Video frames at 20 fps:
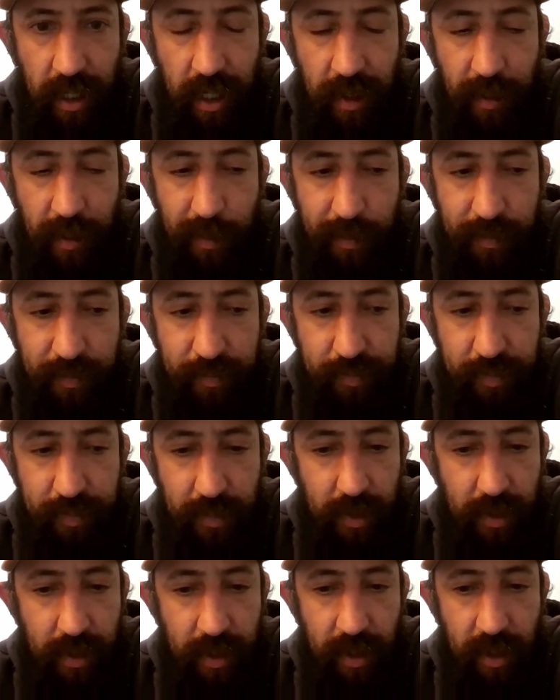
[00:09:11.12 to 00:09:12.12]
Um,
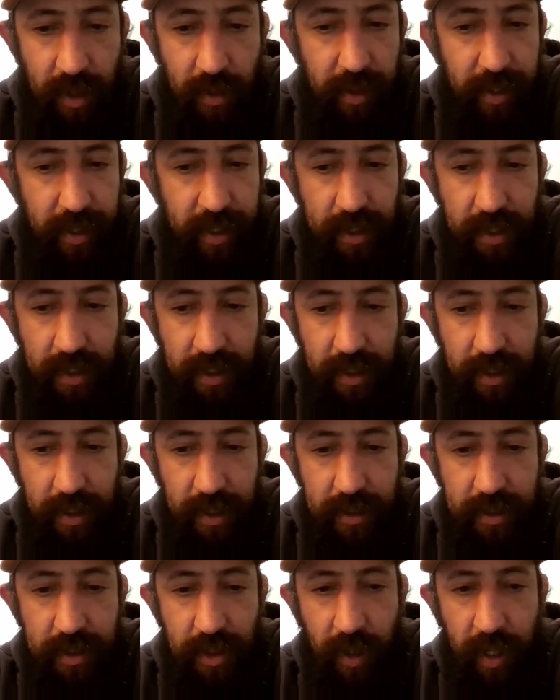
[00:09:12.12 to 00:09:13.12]
you know, like
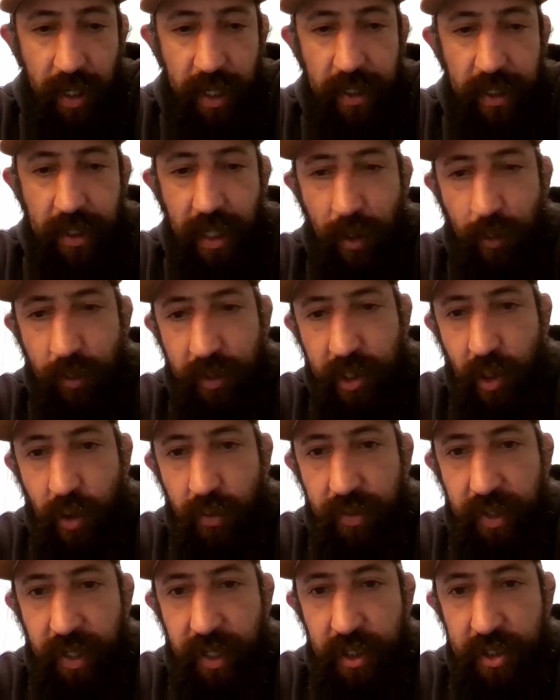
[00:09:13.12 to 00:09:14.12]
so, I I would
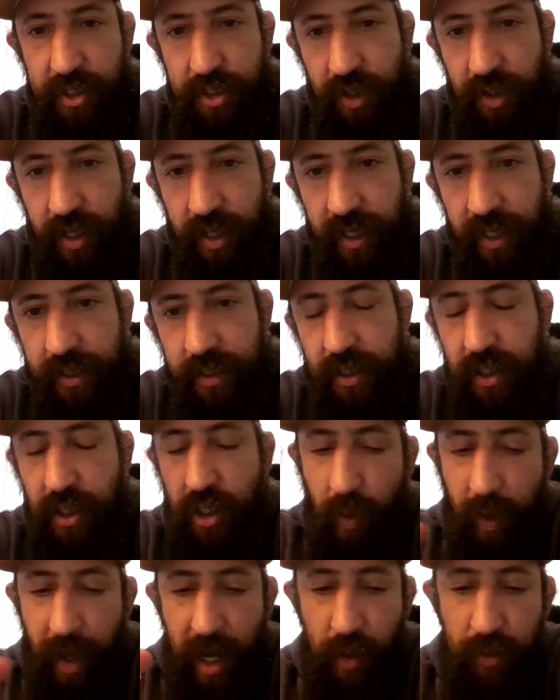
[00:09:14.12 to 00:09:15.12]
go there, train,
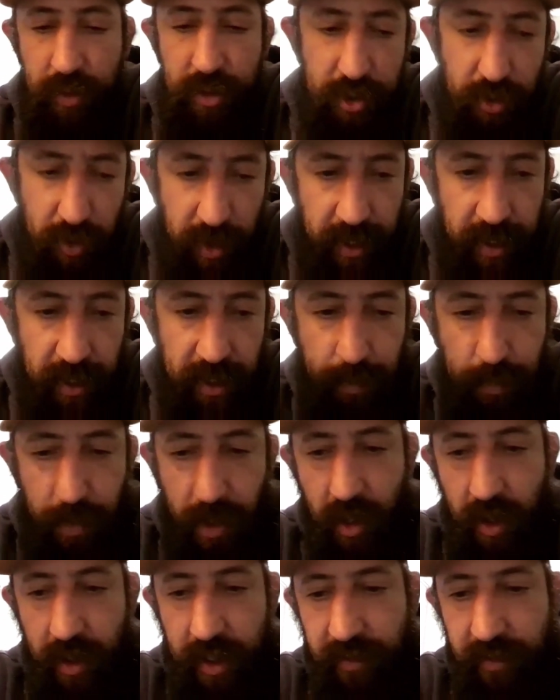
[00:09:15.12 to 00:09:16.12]
go out, drink,
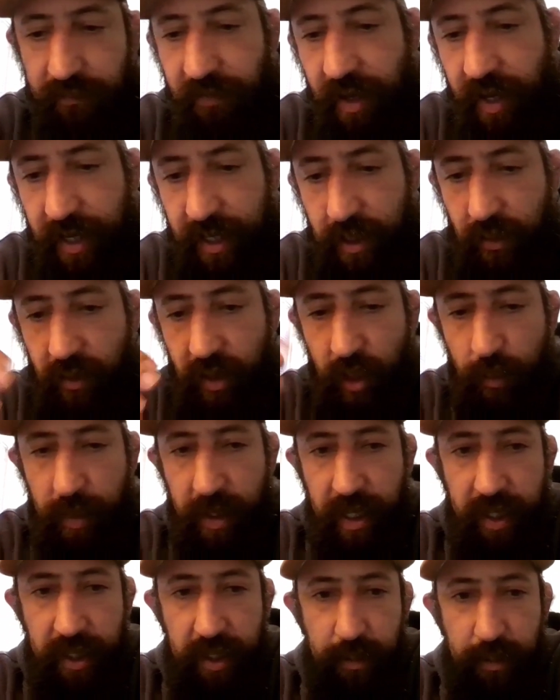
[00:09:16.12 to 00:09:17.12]
party, fight a little
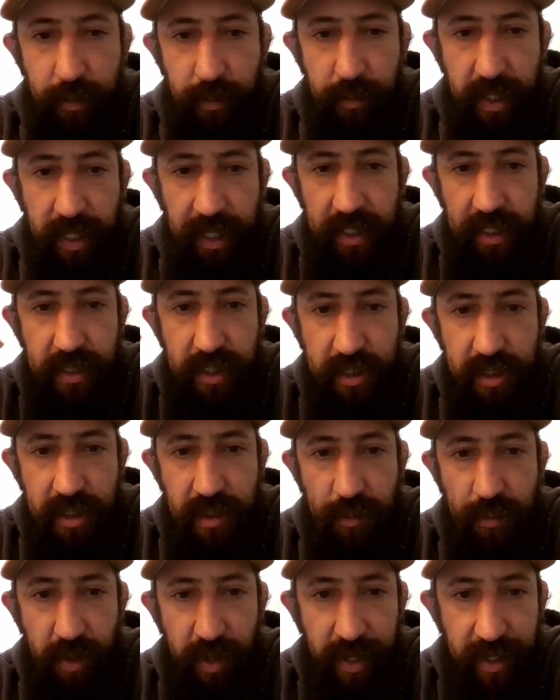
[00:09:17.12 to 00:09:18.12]
bit, get into
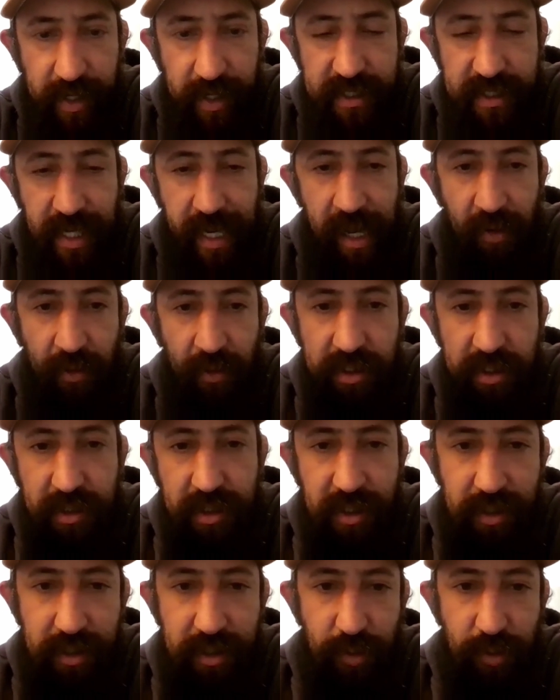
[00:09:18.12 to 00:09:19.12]
some like
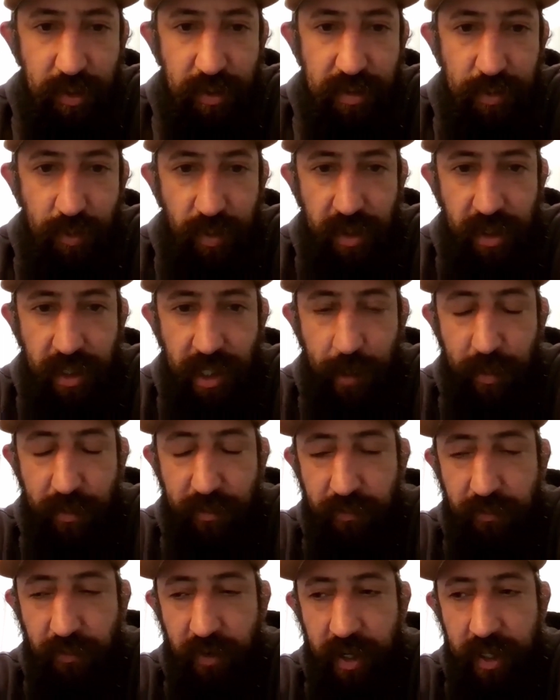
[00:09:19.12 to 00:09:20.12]
challenges with with a
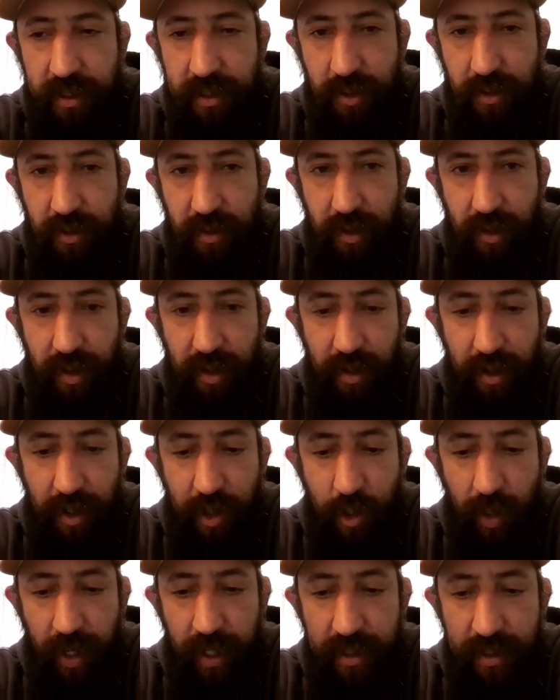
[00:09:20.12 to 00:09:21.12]
couple friends or
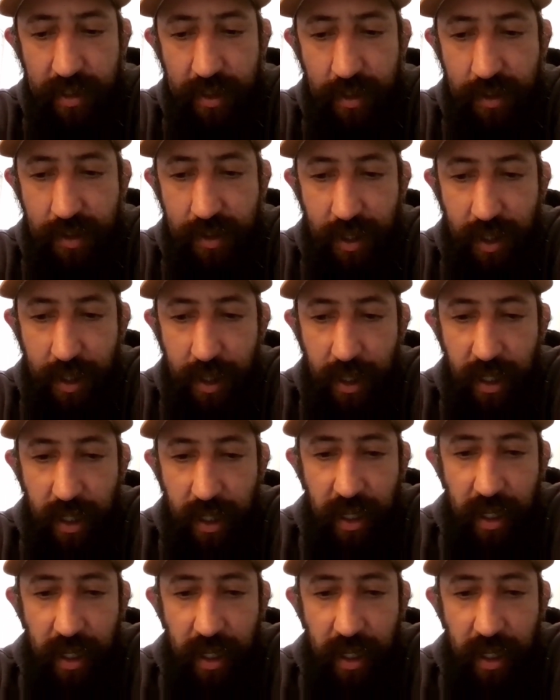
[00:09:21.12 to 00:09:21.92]
acquaintances.